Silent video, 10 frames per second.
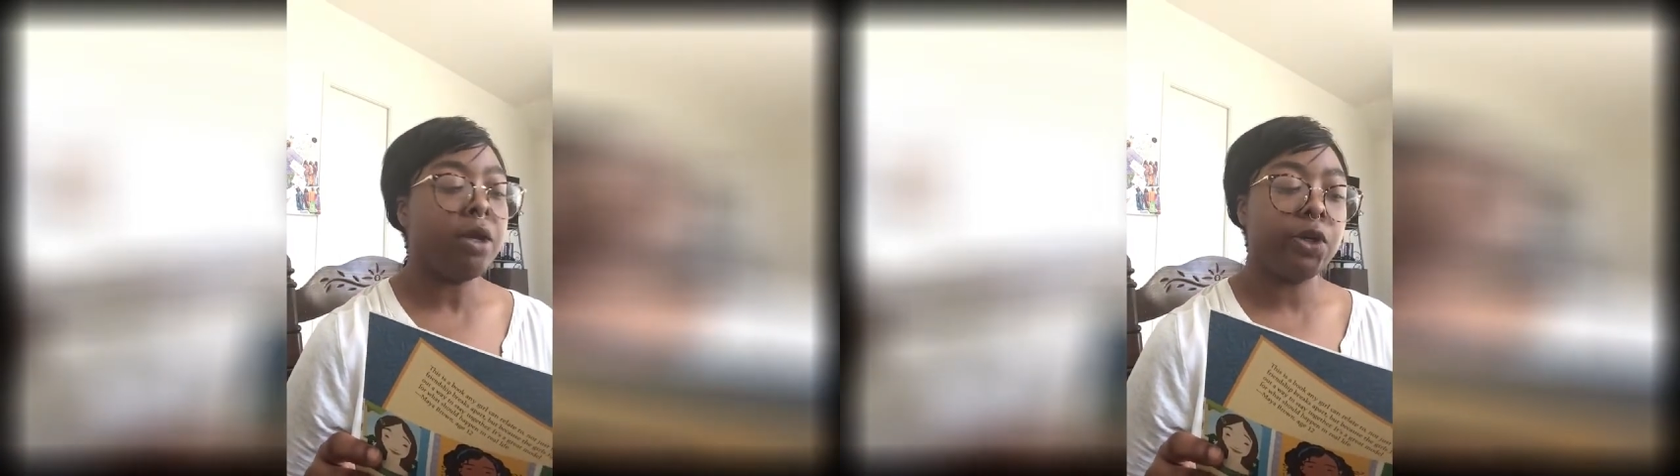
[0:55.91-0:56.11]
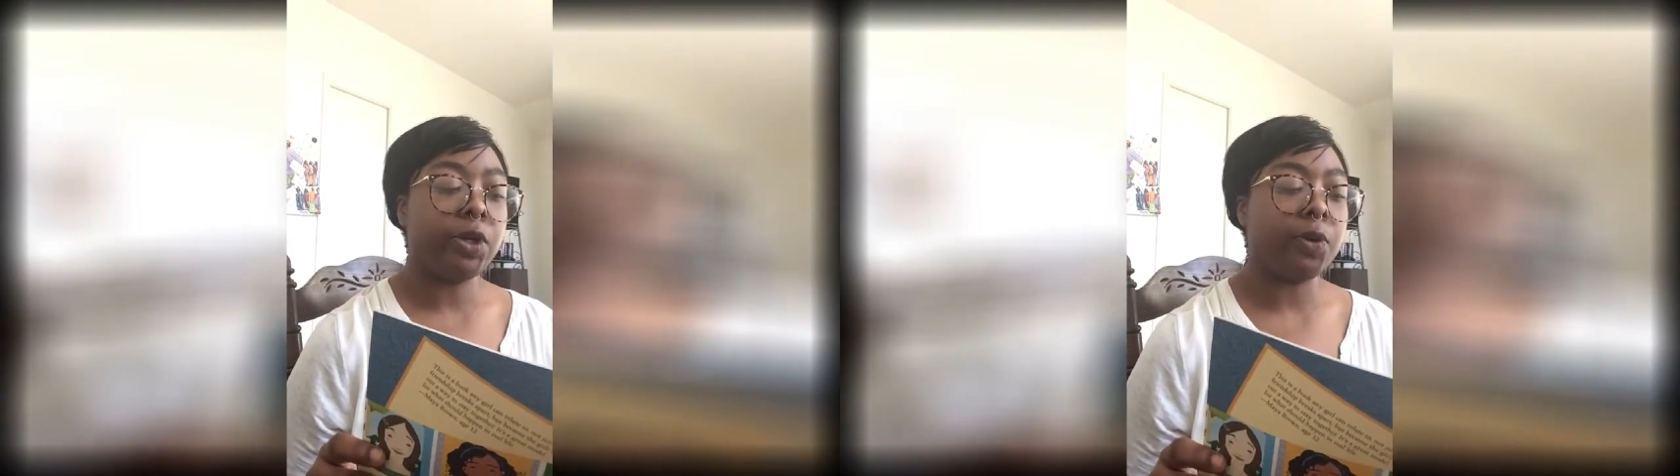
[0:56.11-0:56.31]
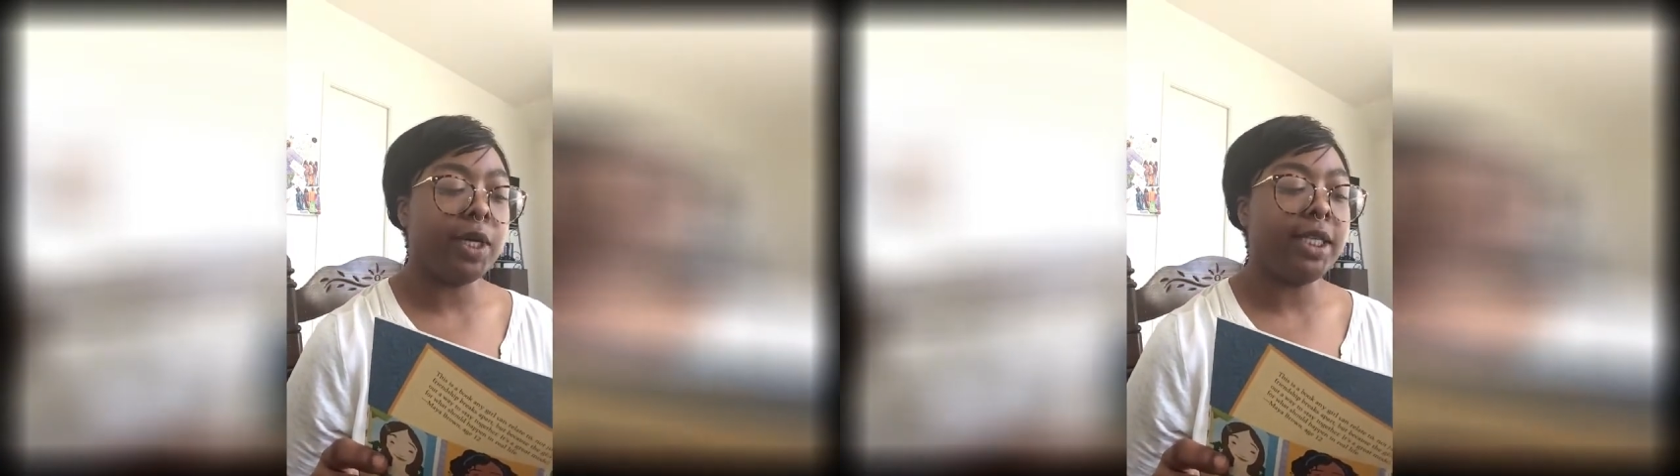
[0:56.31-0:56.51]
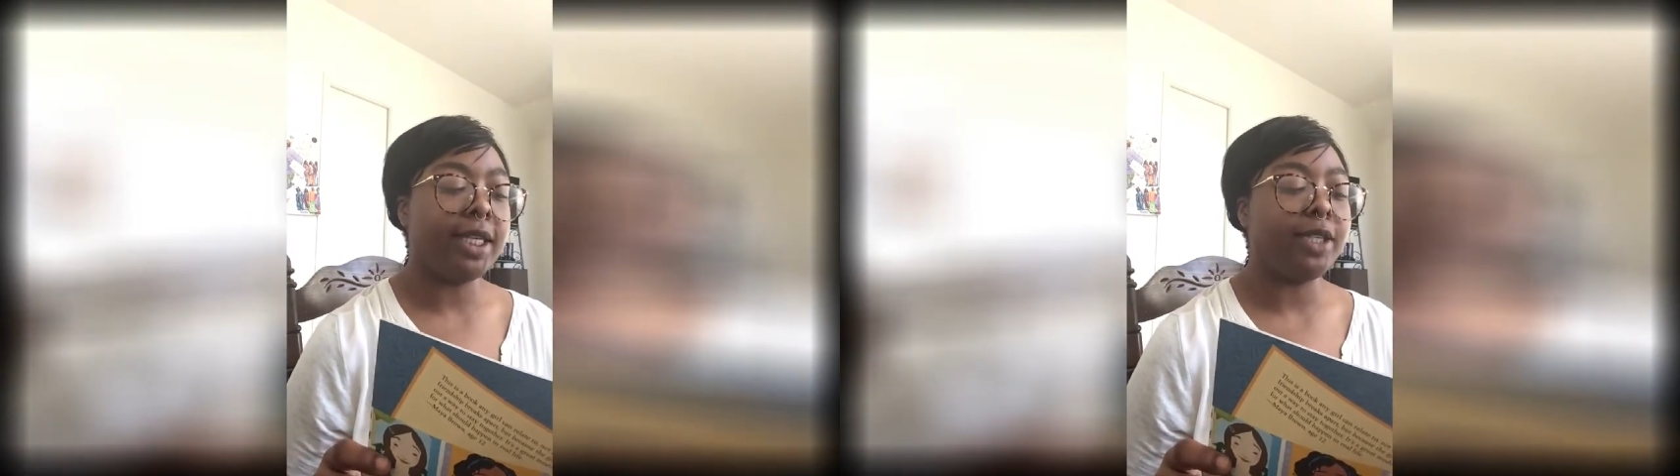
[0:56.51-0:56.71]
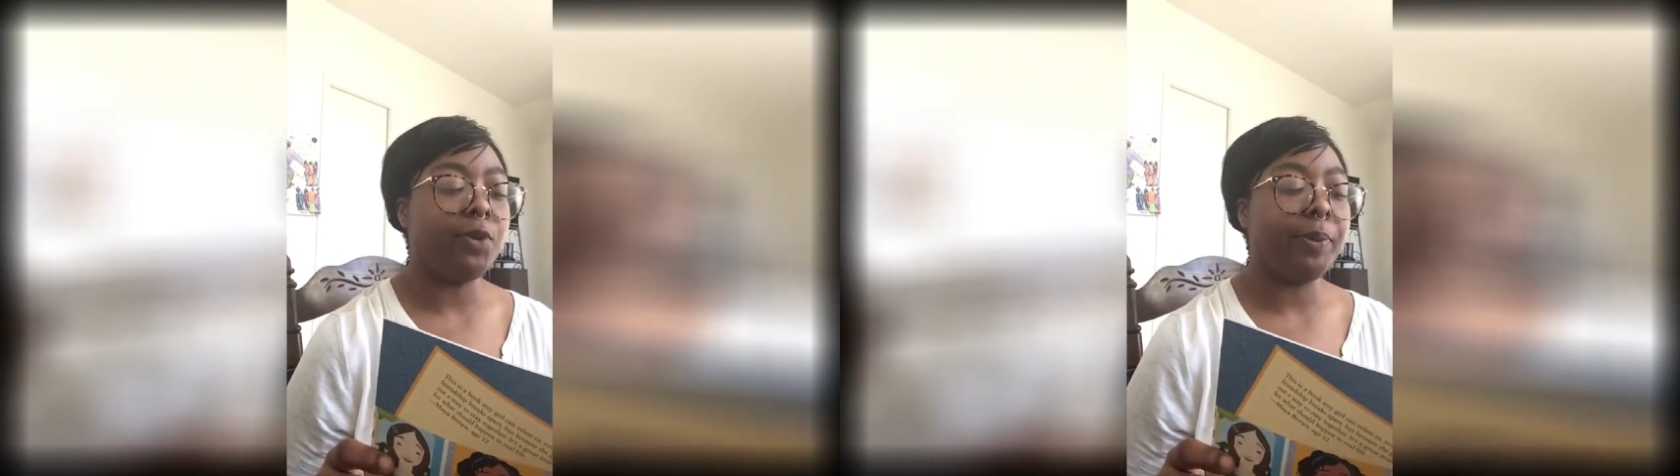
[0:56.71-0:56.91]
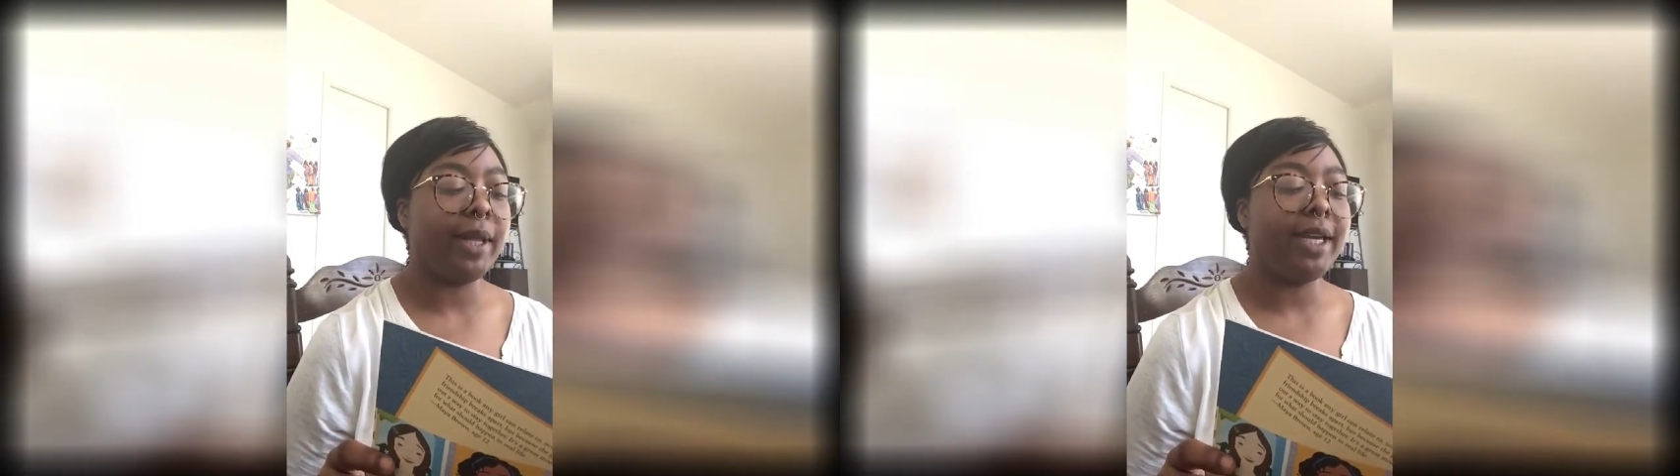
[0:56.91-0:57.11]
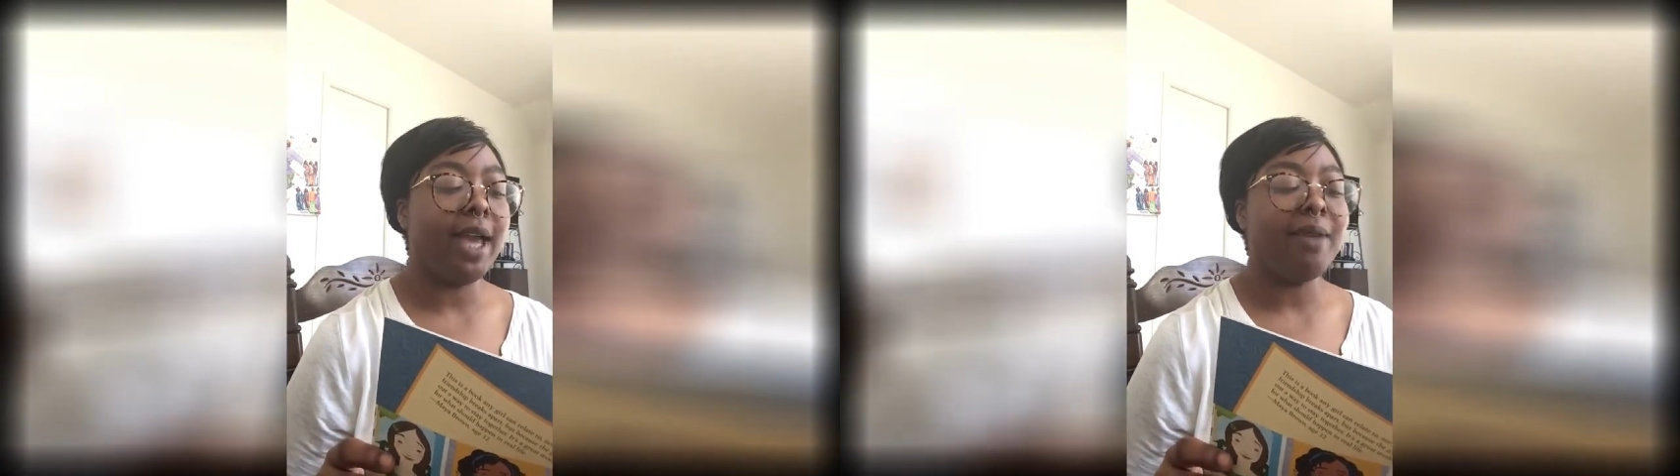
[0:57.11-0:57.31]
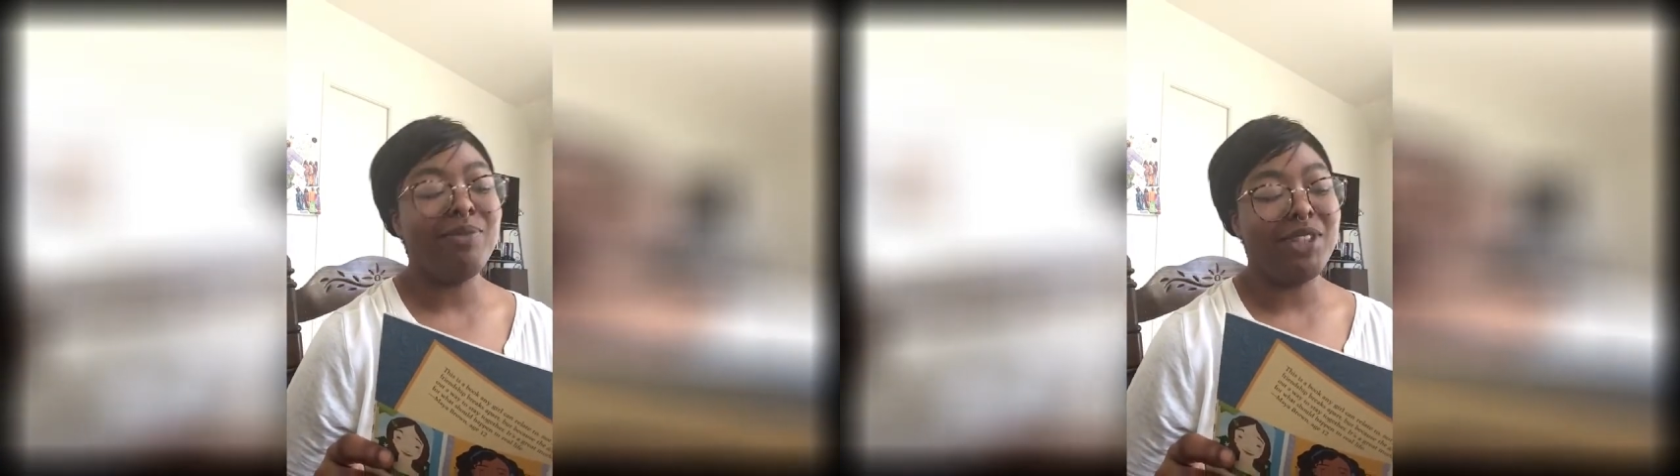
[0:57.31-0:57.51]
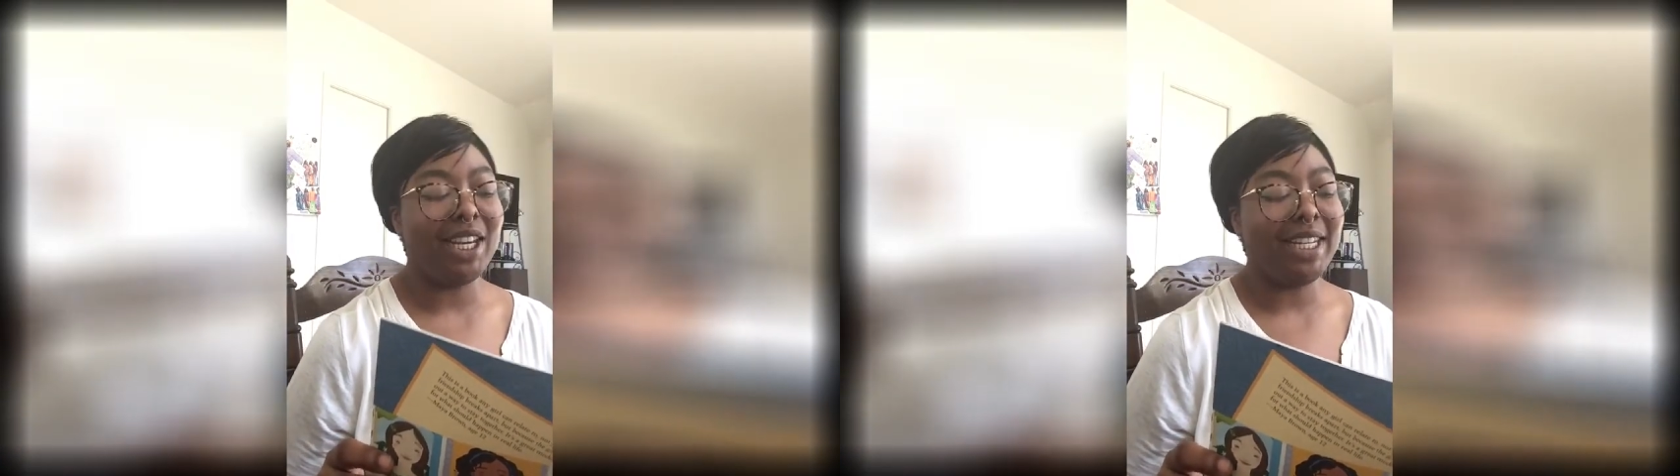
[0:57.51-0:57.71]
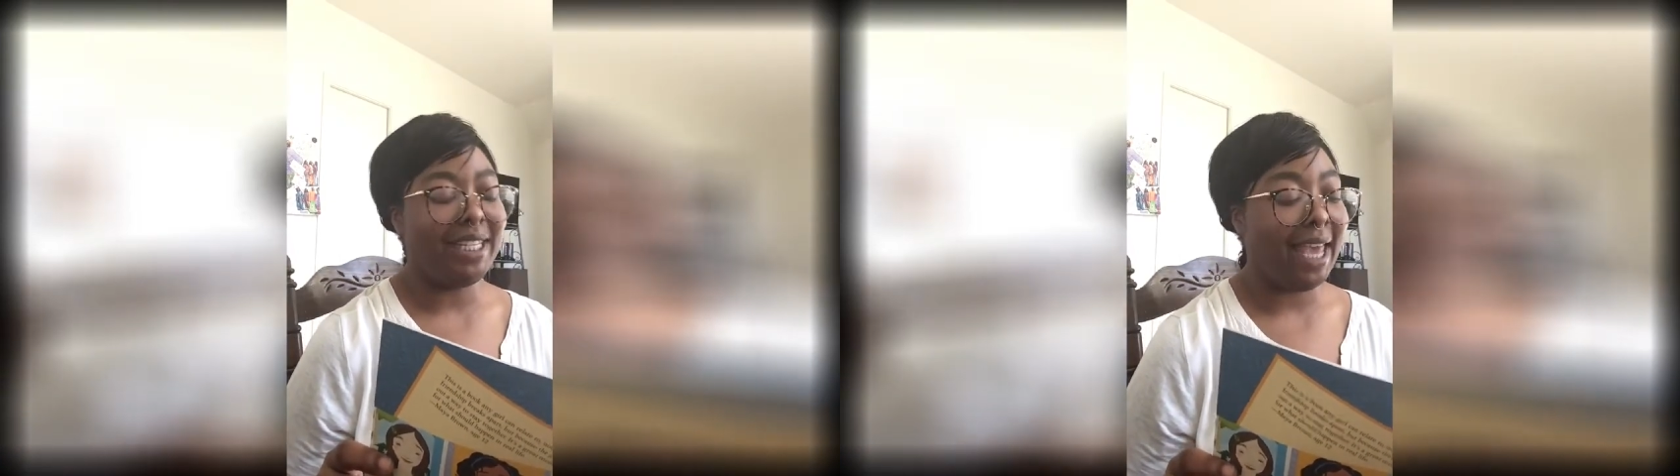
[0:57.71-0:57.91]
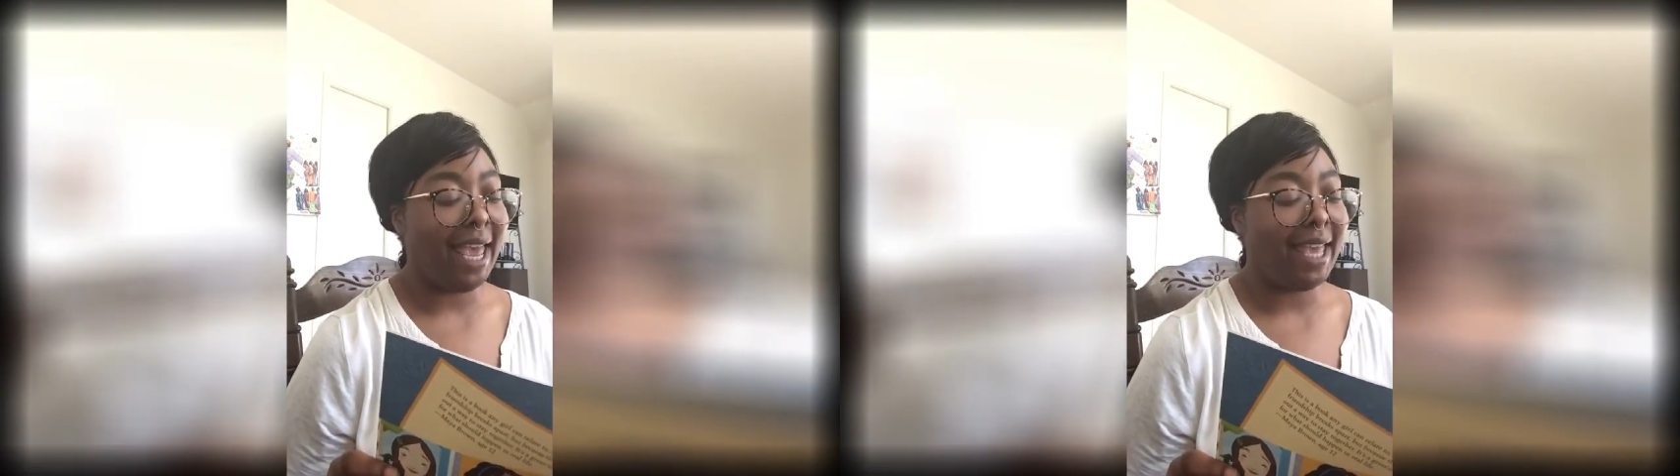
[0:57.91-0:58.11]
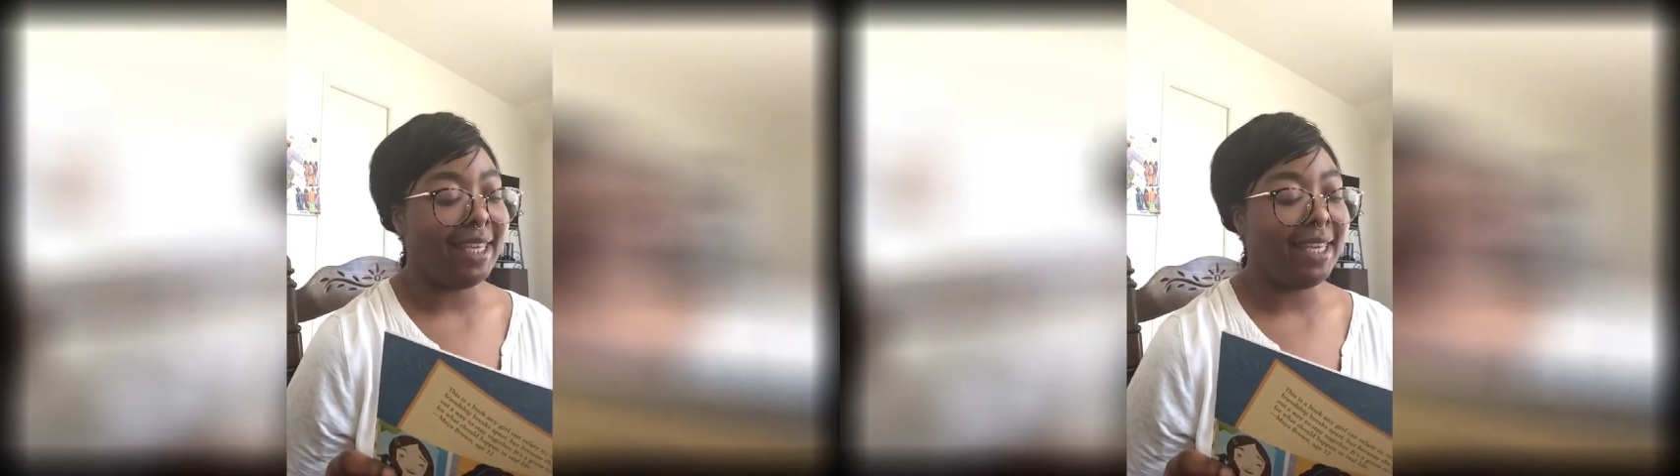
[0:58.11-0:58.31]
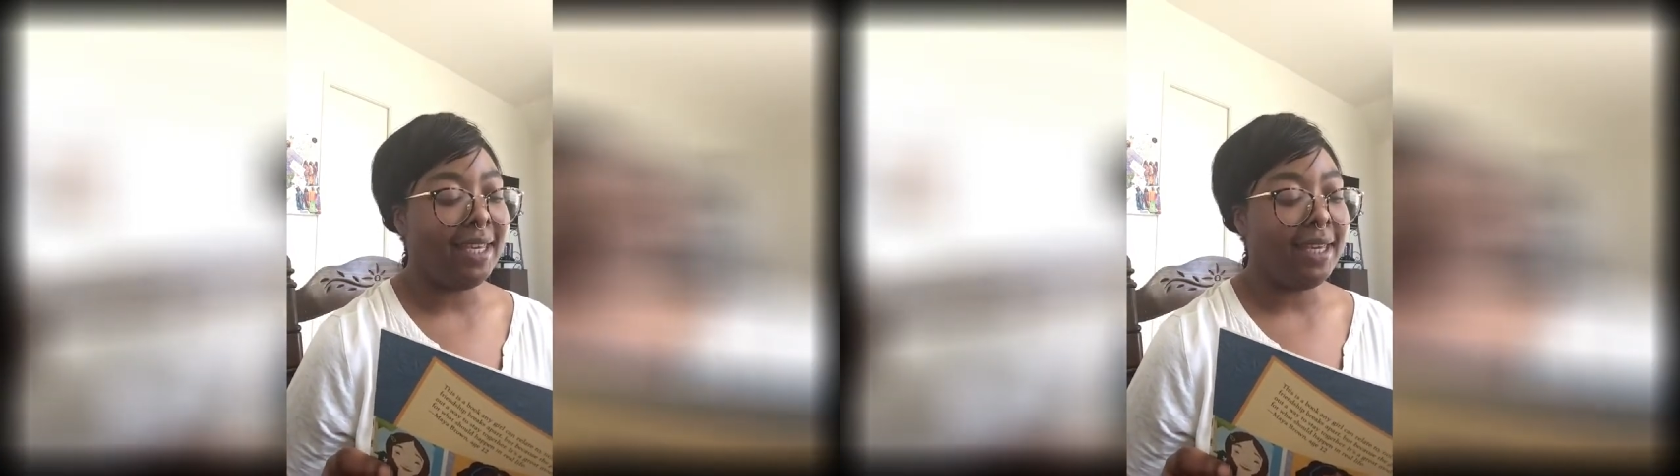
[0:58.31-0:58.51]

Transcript: During recess, we play Jenny Tag.